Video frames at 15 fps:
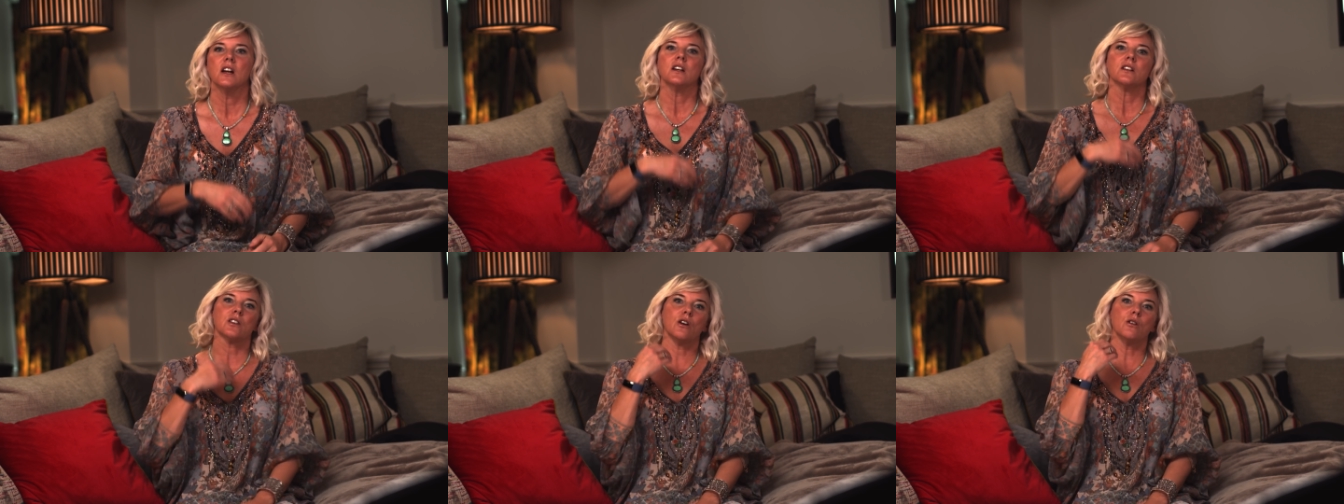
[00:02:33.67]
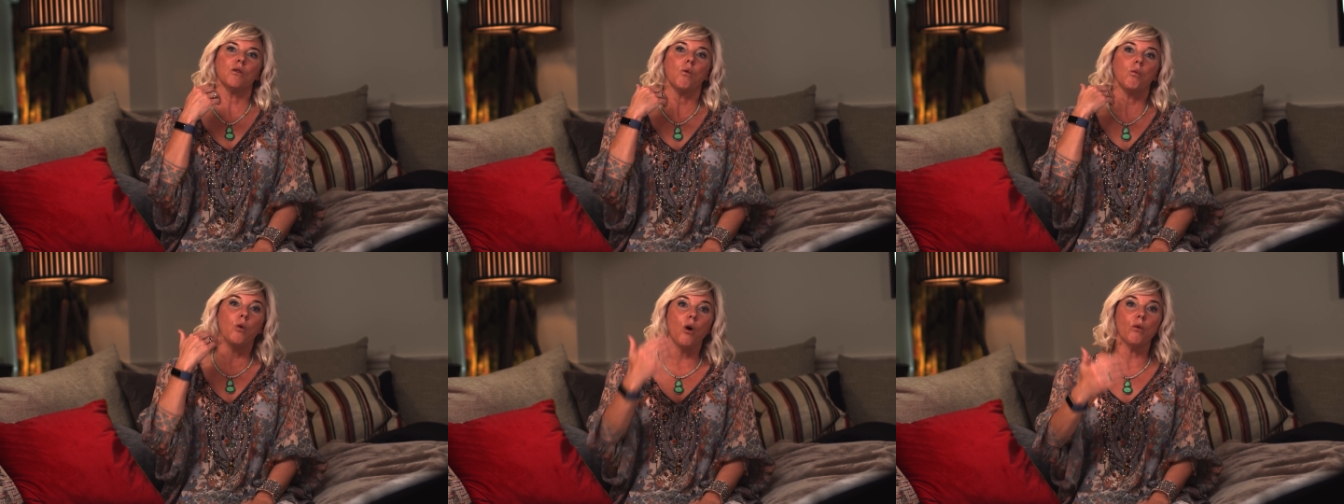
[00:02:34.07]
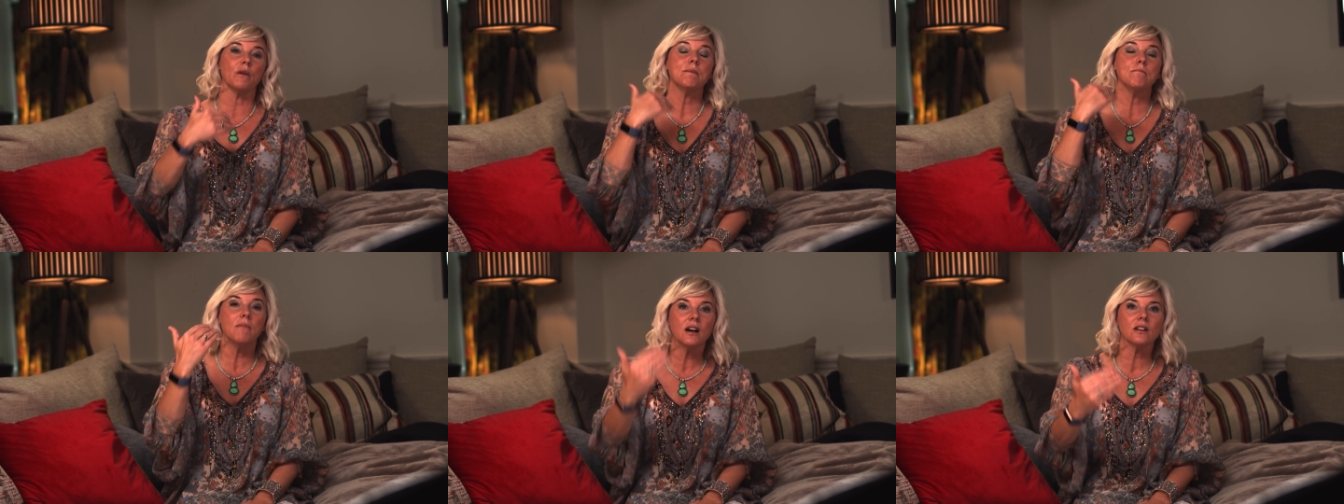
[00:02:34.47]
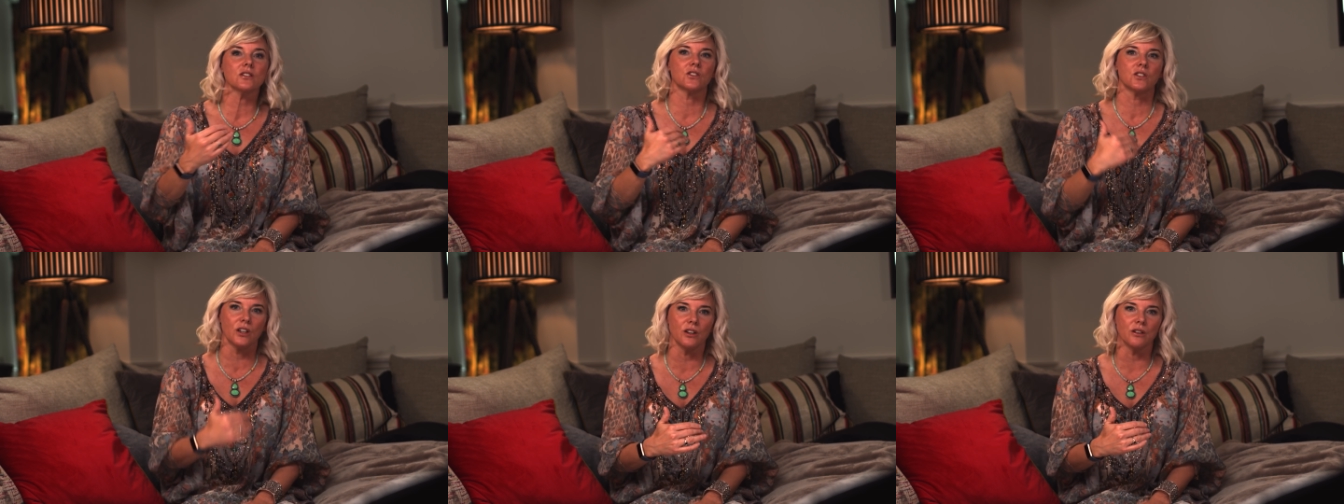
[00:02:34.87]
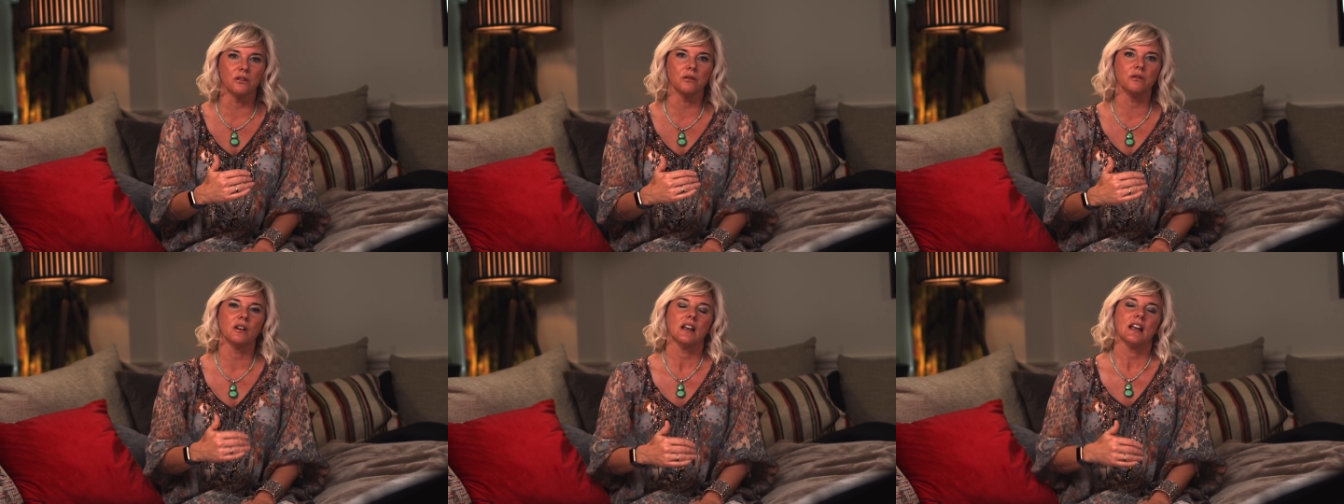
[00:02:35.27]
So, what we must
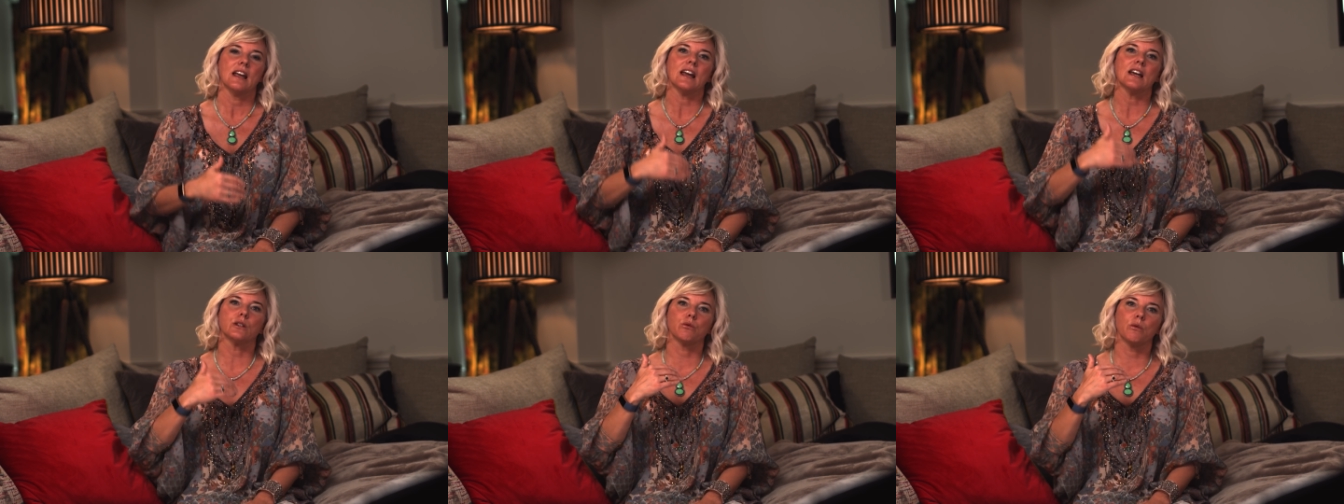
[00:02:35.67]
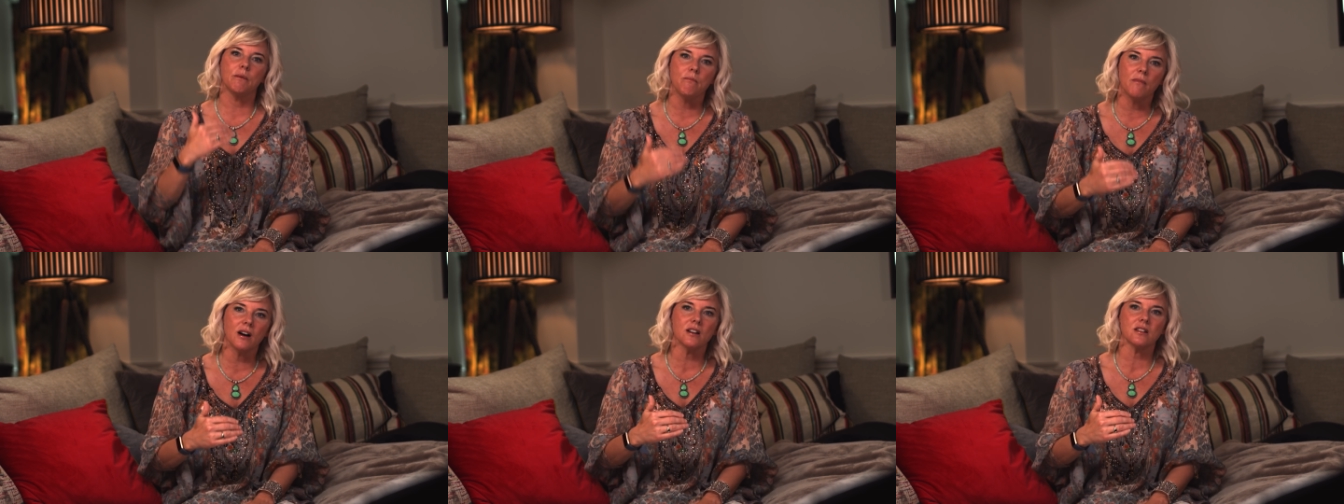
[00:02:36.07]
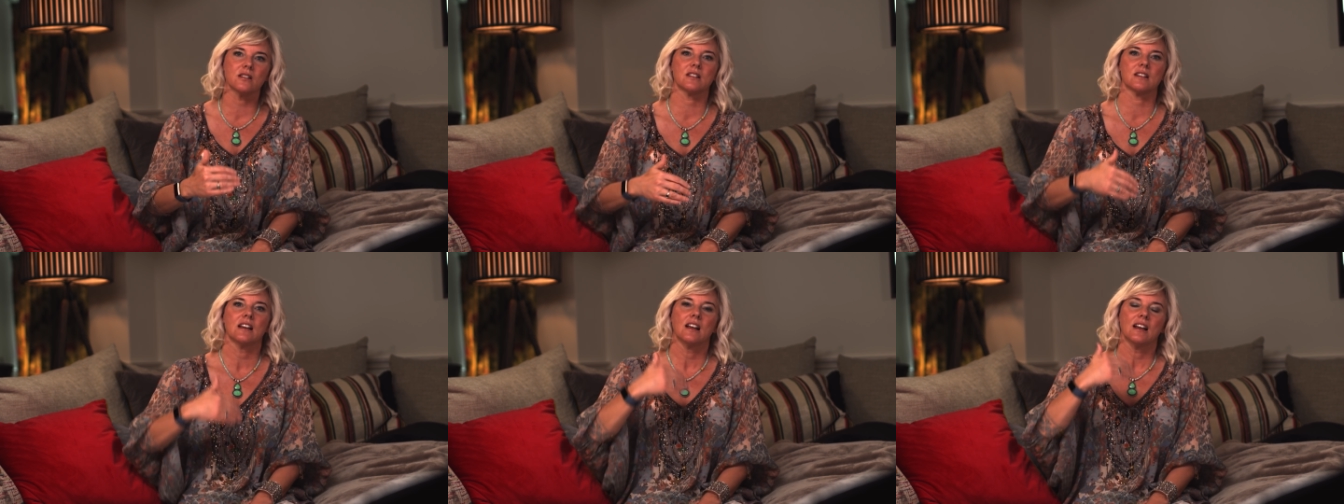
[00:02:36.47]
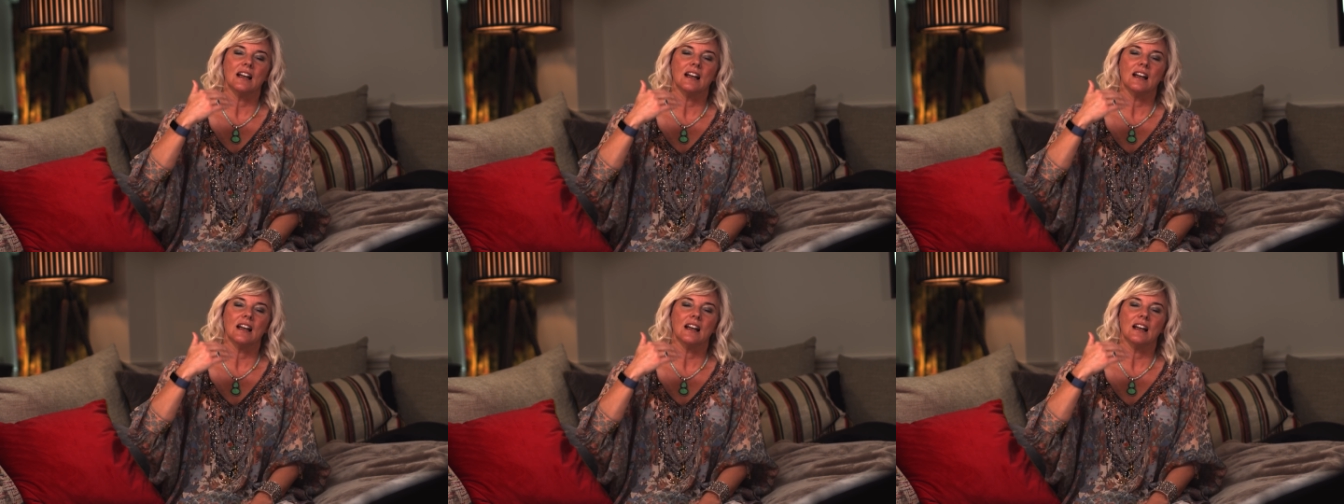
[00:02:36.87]
do is we must